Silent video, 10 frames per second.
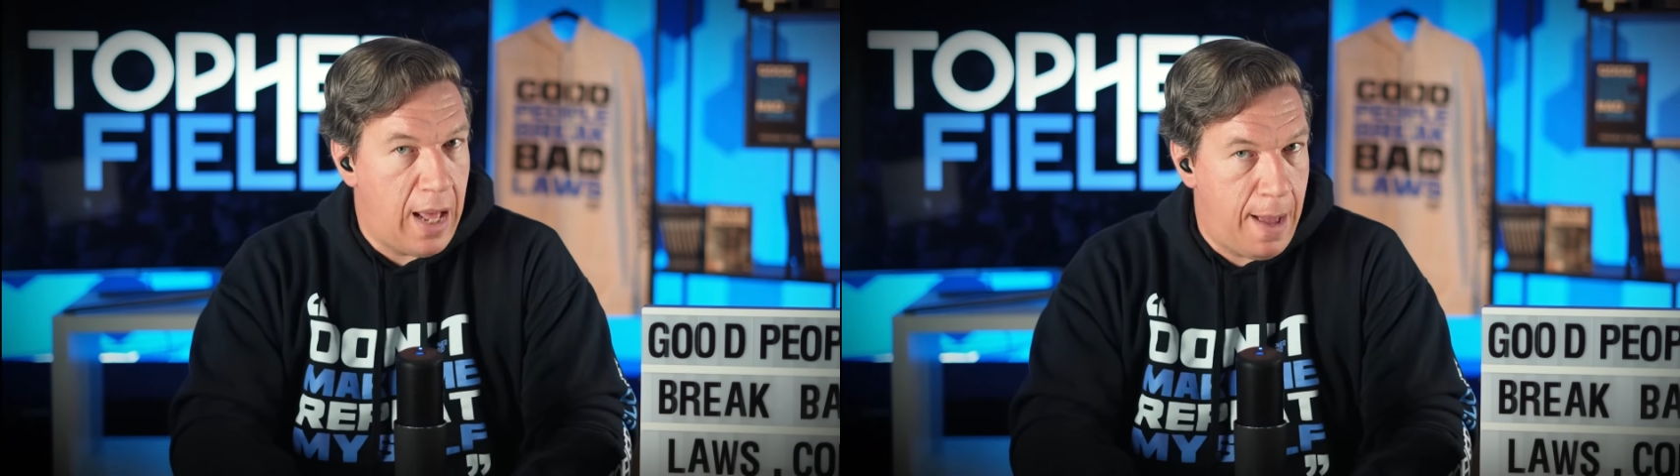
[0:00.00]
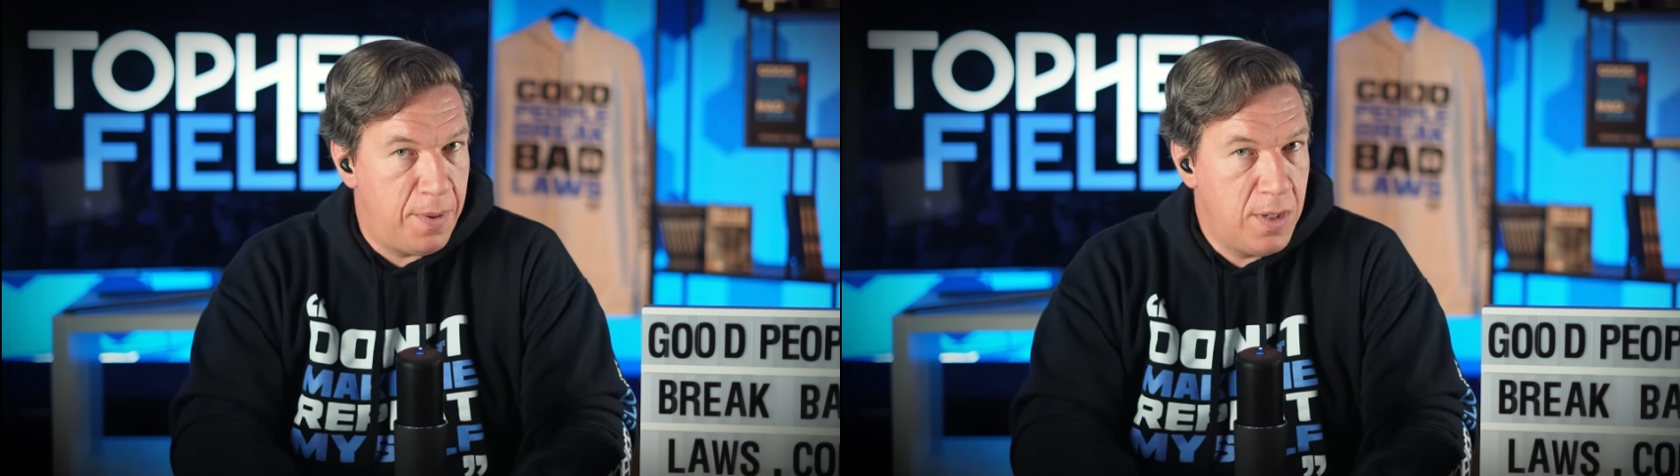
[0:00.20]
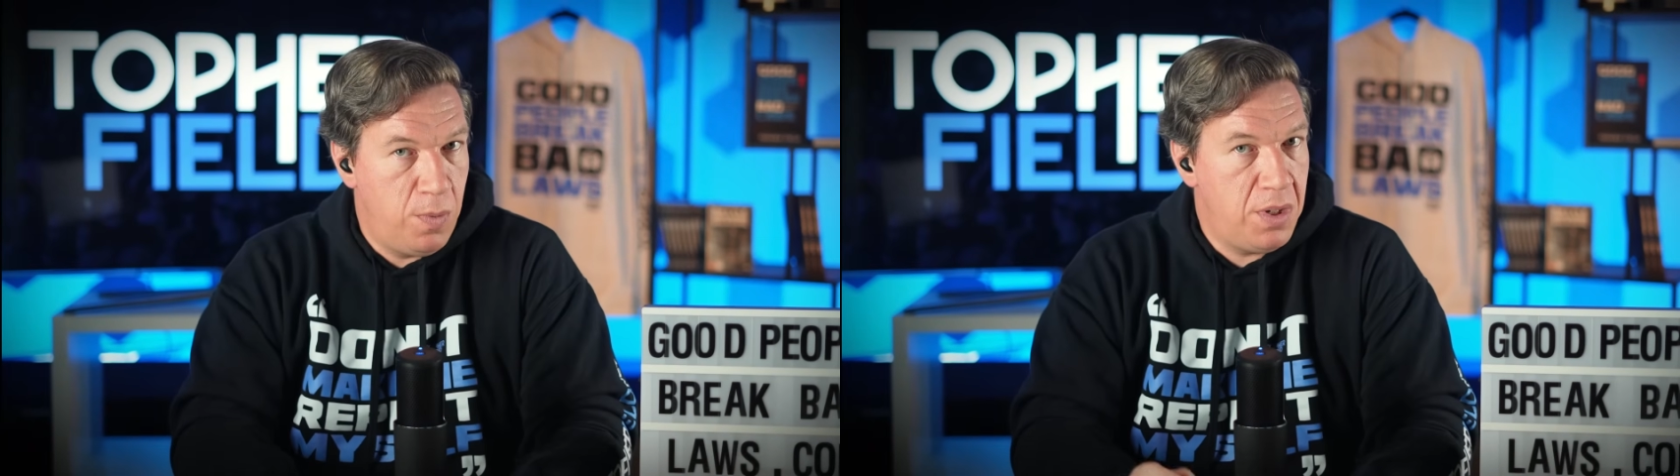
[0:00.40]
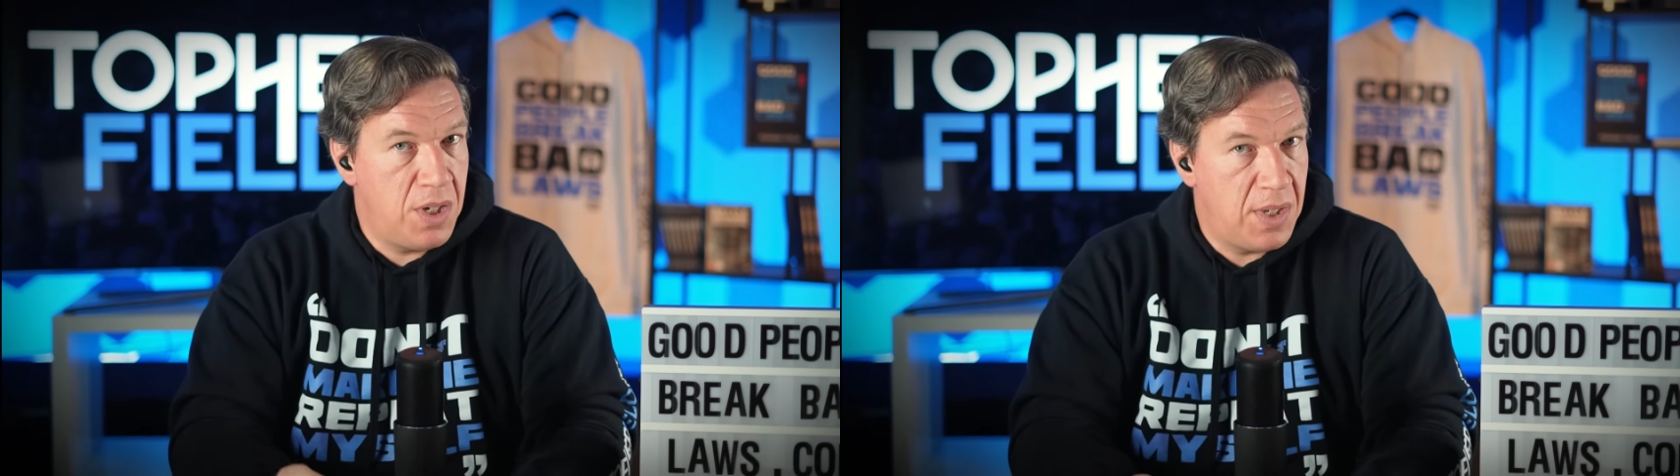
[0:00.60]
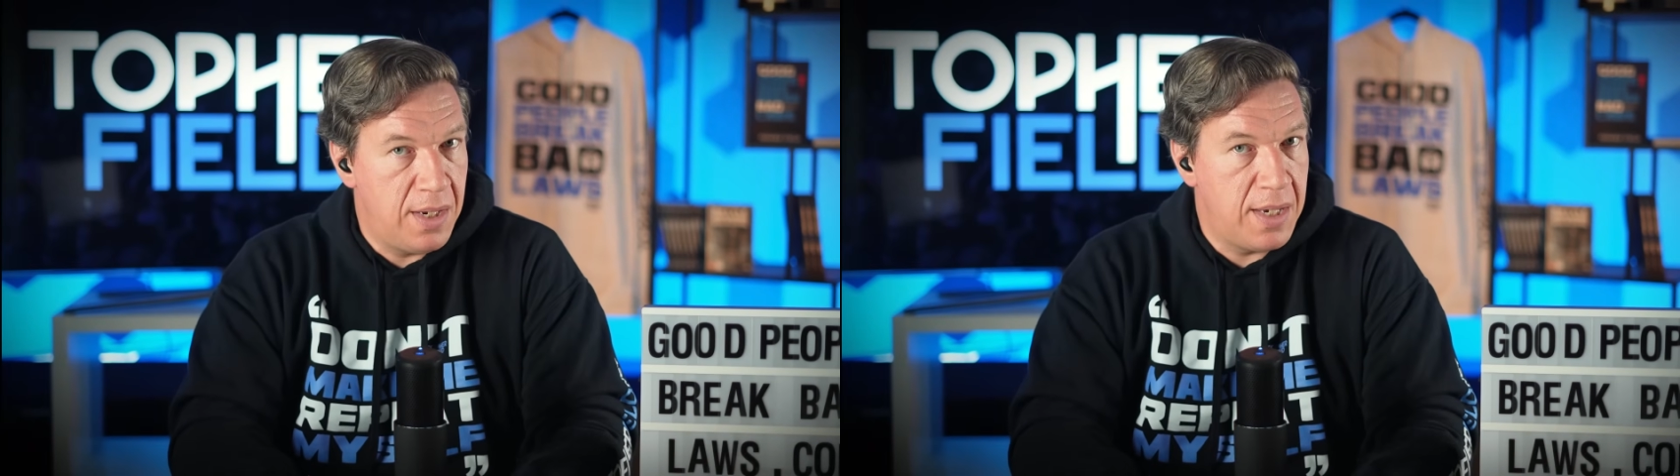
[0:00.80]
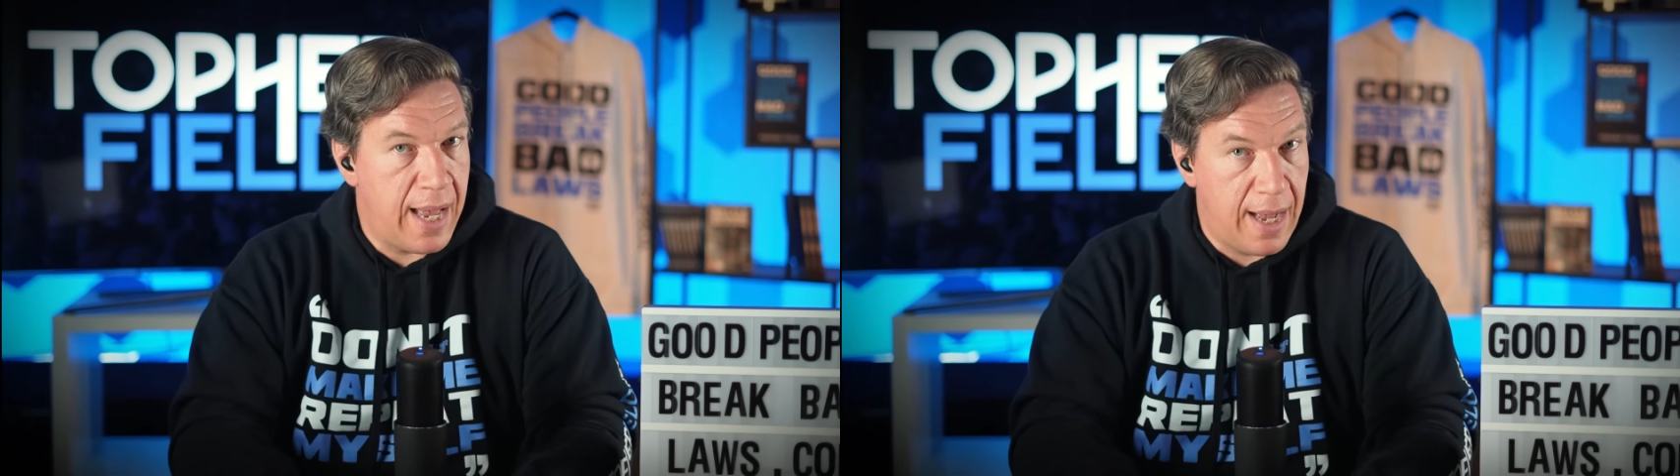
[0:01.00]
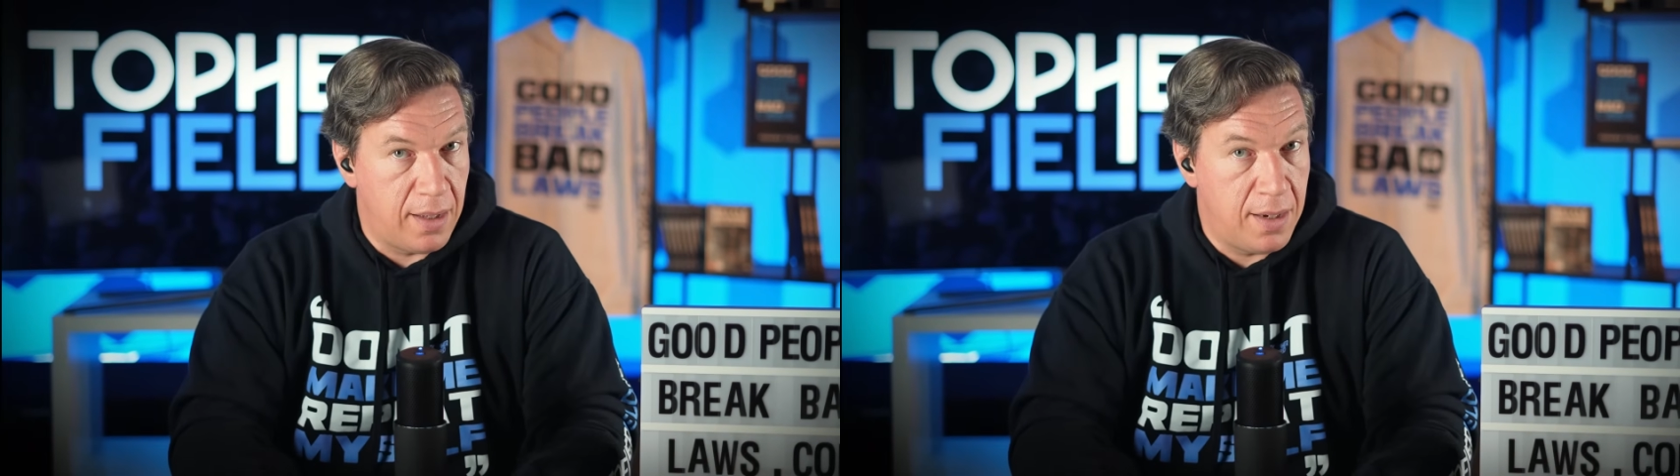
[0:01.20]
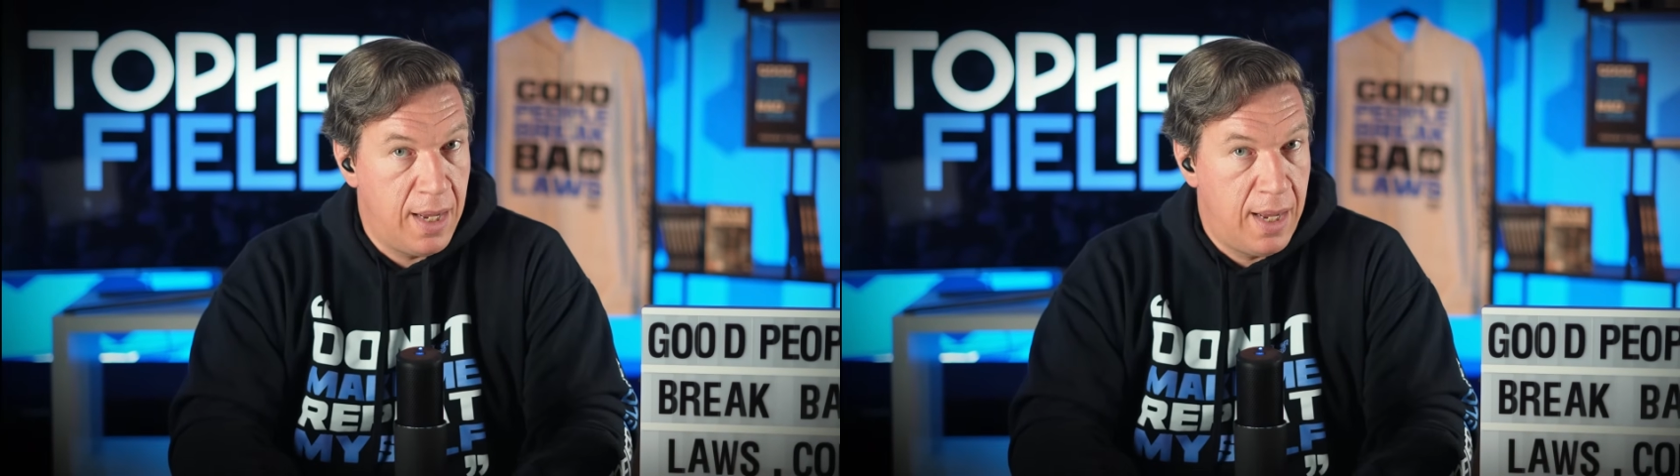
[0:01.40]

happens with Jacinta Allan